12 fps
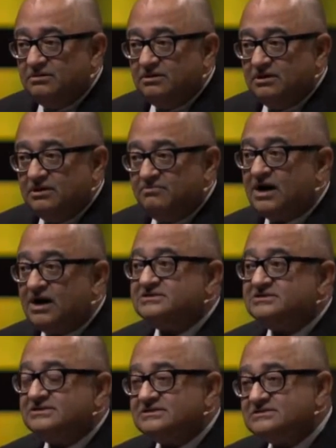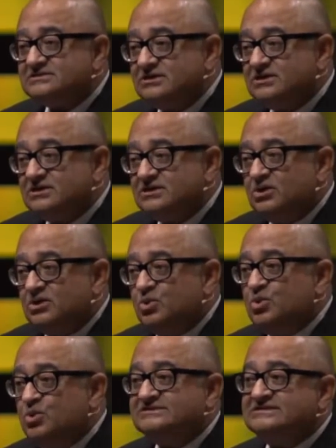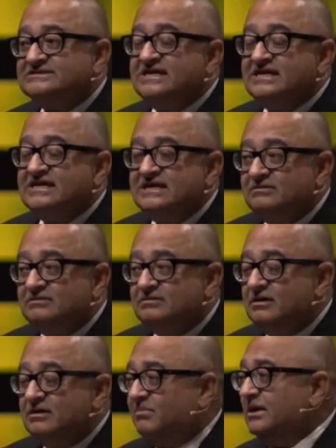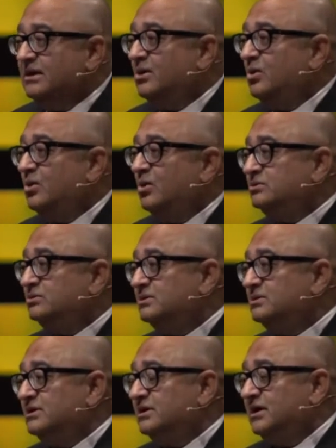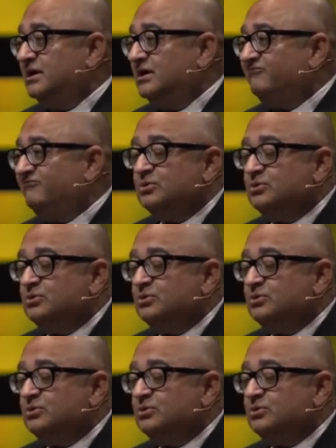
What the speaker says: a Marxist who has seen my own fellow